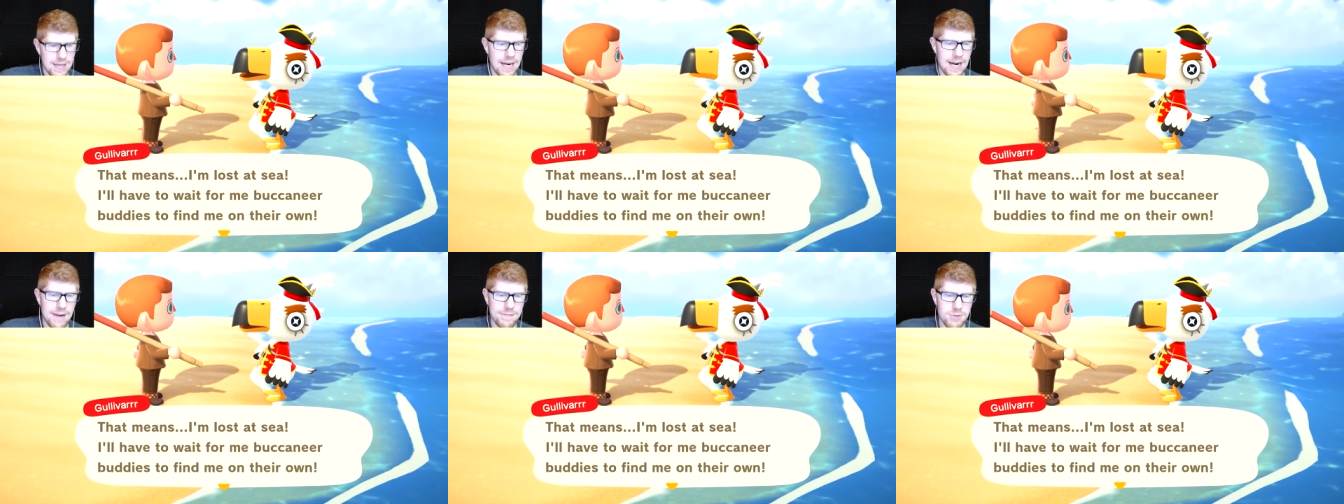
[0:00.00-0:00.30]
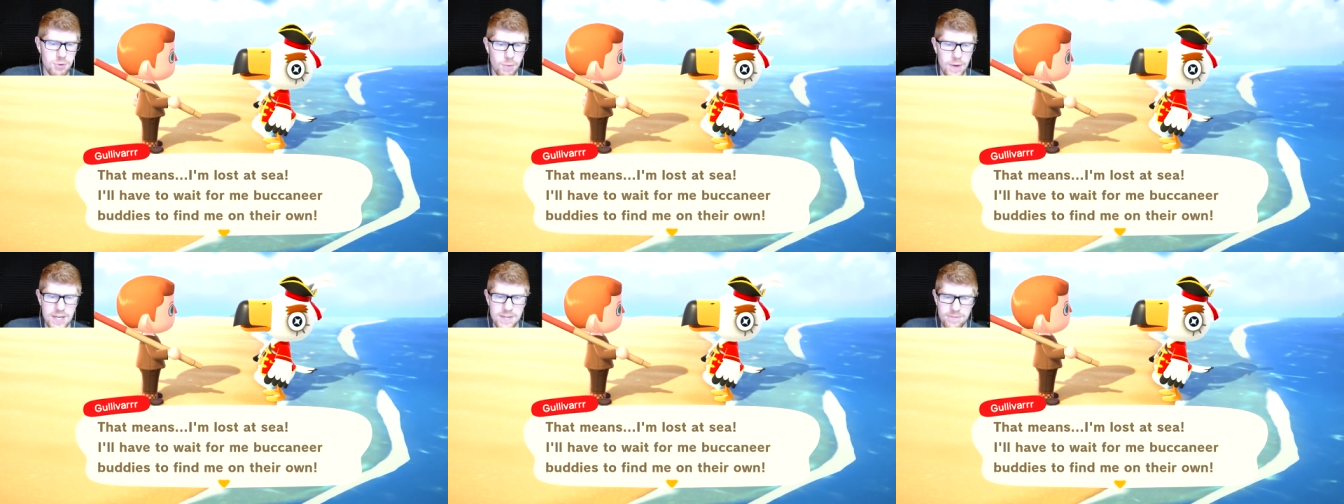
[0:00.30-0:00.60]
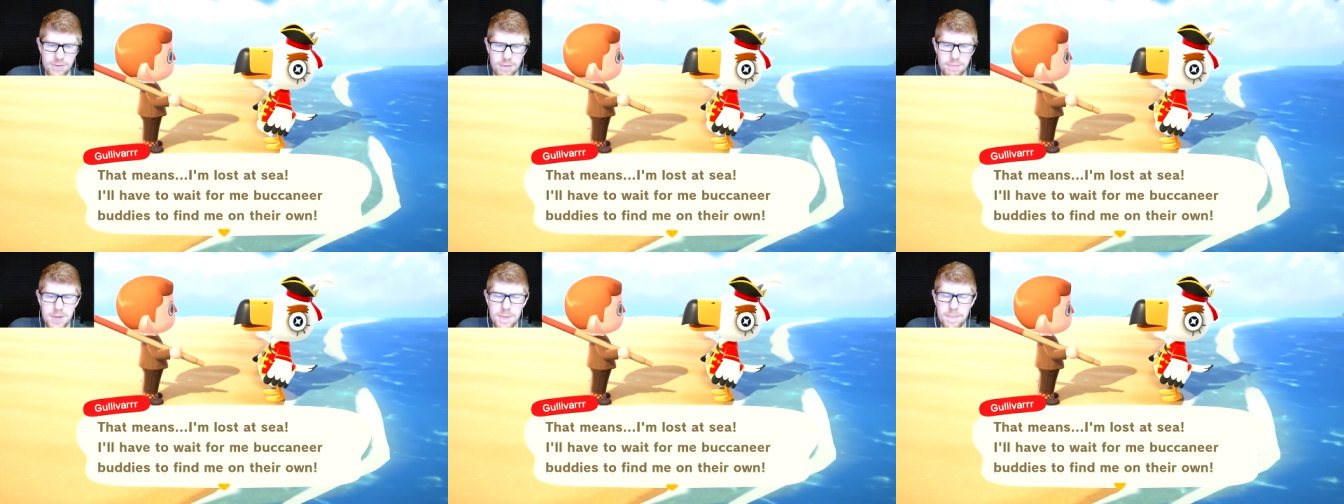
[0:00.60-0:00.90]
I'll have to wait
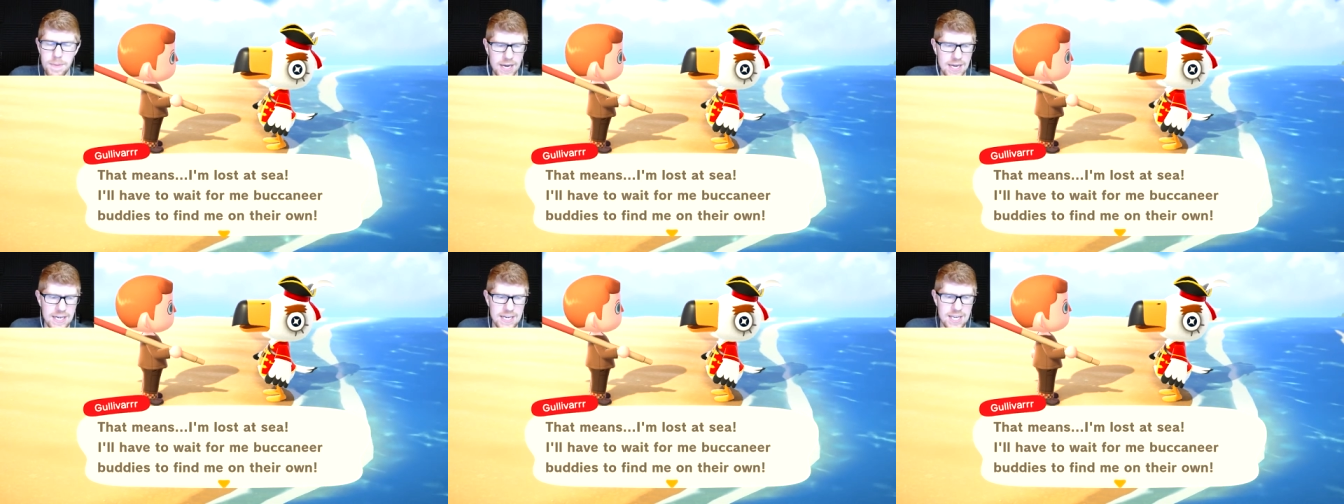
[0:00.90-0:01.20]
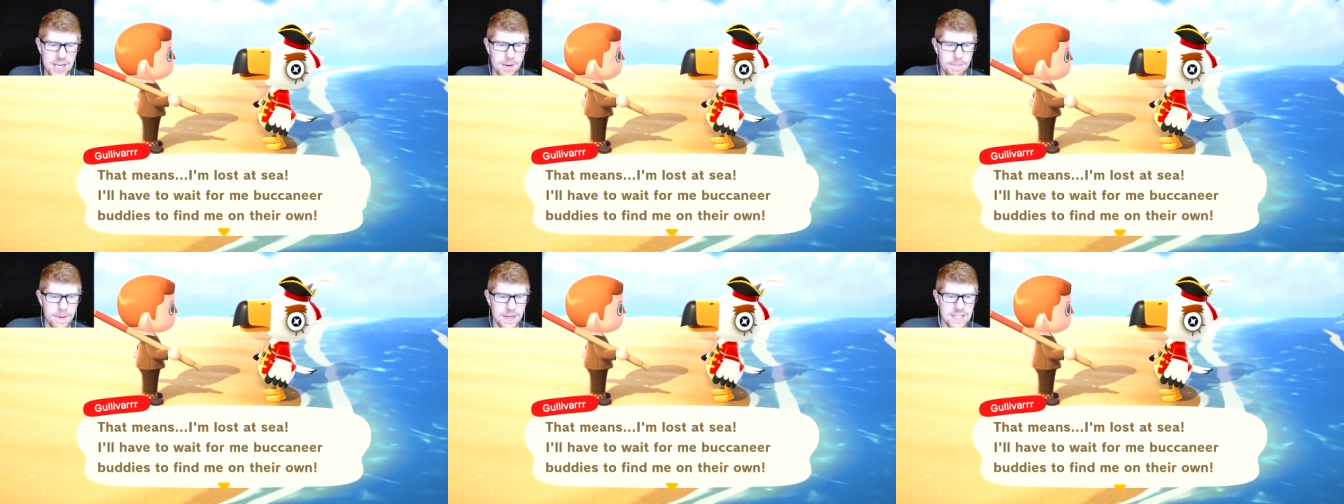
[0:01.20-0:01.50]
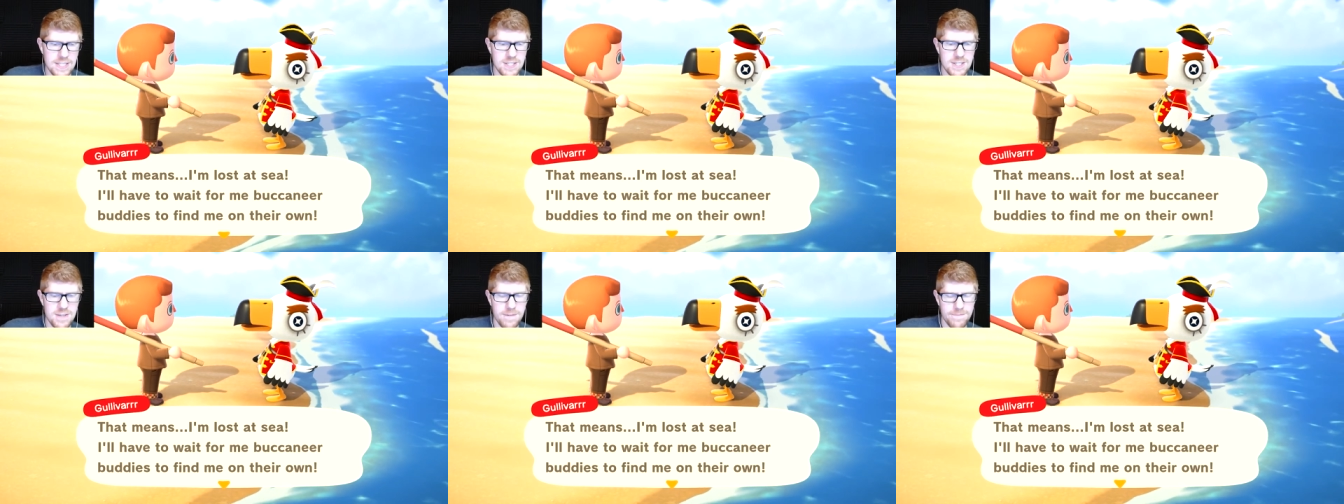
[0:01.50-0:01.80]
for me buccaneer buddies